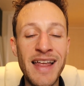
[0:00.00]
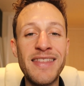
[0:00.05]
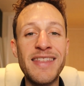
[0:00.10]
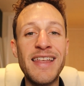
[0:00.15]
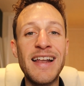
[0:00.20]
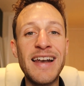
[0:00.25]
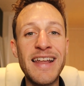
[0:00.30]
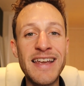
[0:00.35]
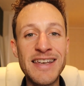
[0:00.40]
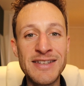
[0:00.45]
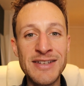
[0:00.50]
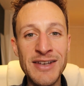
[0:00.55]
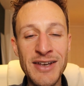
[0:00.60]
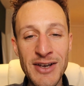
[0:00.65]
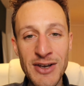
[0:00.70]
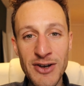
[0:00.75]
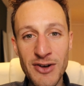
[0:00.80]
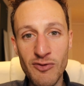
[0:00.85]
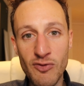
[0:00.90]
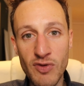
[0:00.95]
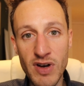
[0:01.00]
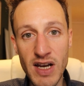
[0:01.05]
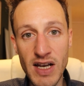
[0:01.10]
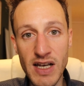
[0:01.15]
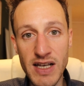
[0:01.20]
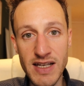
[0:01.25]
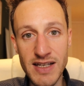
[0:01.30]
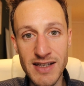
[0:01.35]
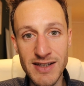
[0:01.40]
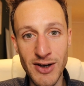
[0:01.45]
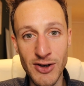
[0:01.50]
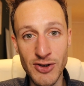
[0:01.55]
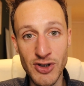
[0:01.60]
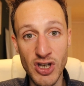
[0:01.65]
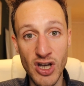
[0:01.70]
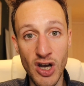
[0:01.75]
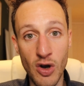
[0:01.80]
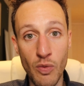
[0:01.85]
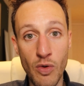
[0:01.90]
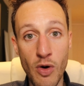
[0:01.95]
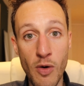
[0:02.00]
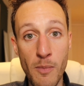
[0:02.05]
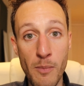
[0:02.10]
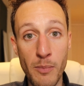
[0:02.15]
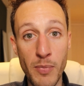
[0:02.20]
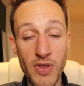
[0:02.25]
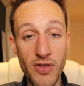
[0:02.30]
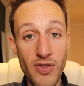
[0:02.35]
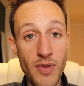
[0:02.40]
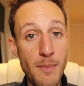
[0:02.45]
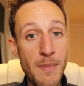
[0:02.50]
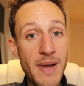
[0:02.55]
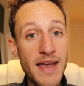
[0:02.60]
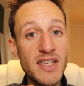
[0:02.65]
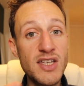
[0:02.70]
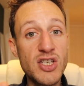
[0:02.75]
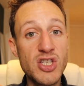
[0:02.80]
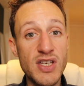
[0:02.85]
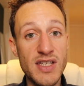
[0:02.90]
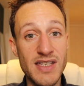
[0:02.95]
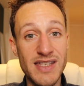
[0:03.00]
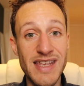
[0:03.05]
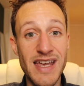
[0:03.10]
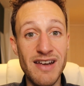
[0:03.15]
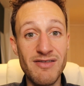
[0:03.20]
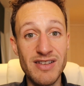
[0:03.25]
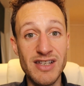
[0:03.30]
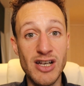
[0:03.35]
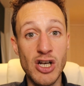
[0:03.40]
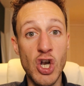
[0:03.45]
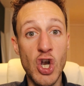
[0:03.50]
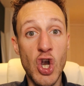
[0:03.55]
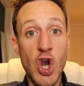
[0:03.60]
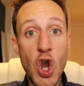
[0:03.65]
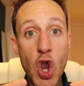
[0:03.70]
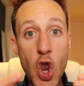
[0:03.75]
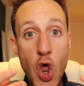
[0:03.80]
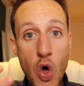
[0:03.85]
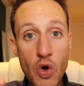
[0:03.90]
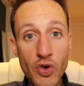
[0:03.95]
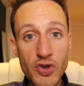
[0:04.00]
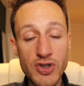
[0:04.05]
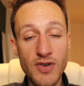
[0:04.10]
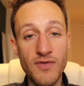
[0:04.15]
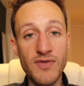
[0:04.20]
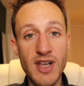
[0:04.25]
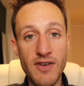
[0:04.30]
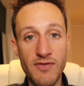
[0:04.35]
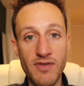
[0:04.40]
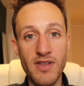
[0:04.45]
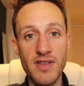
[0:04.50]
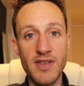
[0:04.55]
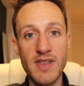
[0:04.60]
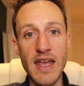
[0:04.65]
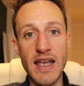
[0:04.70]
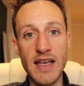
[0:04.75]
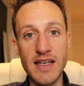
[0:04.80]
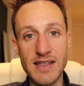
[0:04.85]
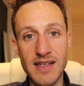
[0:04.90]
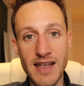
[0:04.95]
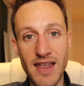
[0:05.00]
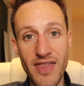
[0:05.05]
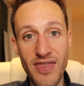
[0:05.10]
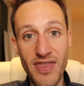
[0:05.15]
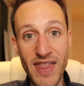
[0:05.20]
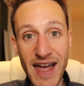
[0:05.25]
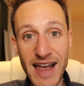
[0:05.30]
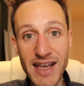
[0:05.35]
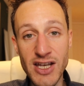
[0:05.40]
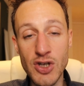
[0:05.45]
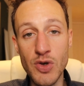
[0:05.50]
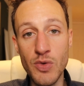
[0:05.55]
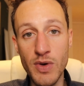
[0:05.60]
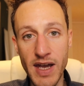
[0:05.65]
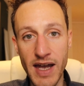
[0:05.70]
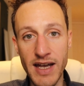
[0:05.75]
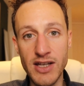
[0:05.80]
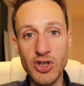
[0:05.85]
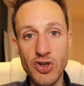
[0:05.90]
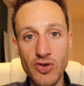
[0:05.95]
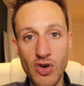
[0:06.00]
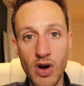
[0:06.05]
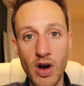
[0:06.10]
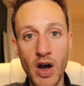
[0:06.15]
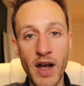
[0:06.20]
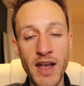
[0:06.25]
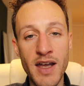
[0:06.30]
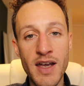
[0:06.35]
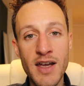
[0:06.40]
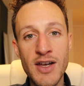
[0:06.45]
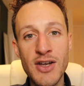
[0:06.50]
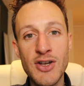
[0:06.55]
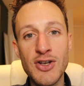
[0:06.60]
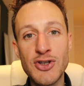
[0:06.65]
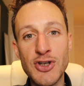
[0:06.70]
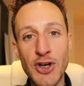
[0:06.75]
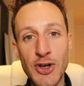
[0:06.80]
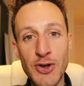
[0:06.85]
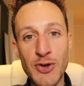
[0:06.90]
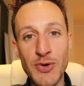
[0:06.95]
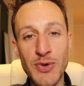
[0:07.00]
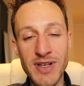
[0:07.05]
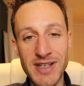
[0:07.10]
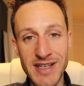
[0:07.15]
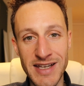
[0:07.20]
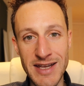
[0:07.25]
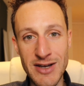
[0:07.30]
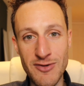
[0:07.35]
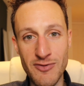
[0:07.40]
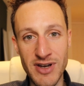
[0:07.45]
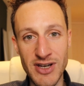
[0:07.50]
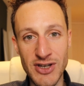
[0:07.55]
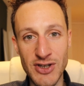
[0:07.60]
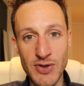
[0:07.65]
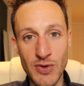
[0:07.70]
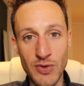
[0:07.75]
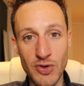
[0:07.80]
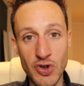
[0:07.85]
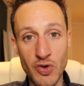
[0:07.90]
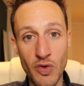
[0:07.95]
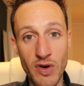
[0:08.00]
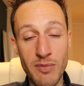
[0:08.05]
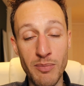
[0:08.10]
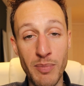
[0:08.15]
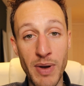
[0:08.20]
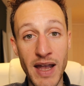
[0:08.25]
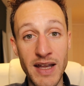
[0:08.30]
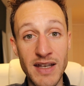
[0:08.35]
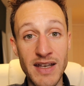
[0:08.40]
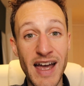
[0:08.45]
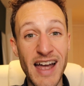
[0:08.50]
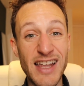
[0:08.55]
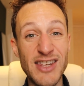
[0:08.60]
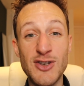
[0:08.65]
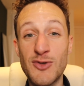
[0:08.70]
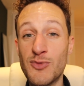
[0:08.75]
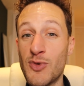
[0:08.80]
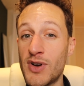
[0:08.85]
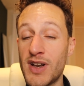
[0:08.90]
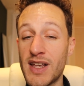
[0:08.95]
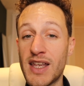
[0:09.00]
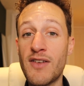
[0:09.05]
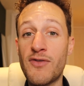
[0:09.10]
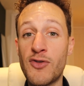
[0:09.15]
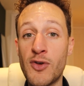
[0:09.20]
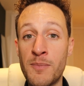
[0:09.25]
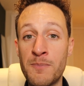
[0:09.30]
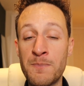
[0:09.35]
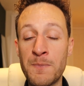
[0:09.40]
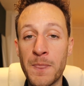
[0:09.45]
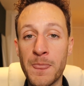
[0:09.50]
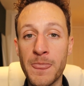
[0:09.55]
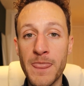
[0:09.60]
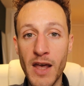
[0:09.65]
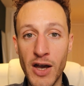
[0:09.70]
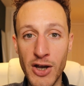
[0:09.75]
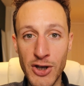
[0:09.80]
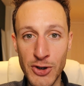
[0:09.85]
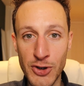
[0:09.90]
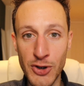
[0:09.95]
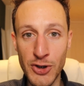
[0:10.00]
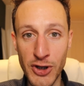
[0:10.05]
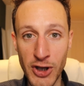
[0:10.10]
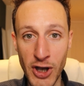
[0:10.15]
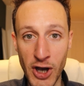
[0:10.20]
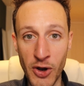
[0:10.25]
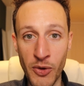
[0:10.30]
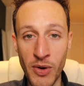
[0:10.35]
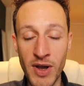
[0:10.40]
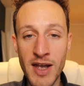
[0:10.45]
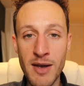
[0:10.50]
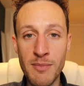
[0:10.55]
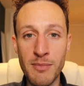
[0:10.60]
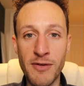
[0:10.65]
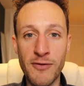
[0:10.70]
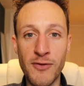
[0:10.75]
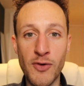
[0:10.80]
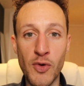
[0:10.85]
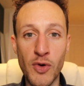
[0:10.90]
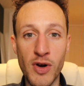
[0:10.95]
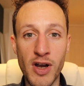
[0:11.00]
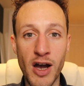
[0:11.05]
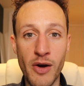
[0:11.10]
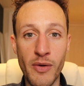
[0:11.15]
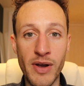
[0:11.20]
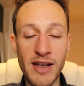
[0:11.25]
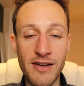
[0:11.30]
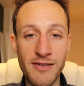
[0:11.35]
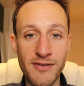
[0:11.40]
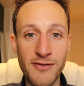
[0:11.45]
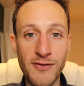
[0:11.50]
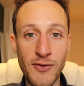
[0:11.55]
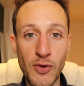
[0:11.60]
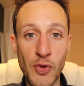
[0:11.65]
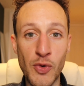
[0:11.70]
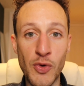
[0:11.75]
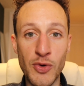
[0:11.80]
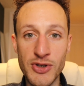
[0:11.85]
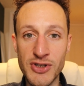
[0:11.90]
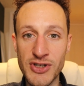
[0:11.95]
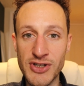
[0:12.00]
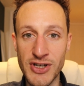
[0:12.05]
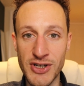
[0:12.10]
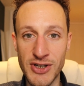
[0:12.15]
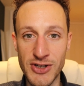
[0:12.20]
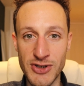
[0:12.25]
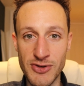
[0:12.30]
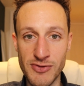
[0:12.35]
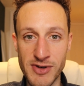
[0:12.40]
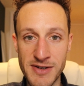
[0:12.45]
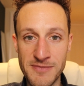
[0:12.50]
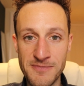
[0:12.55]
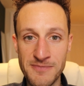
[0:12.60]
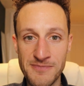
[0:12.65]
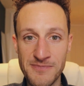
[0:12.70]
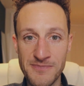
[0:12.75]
The list really does go on. But the message is there is lots of different things that you can try to decrease your joint pain, and you want to give them a good go before going for surgery.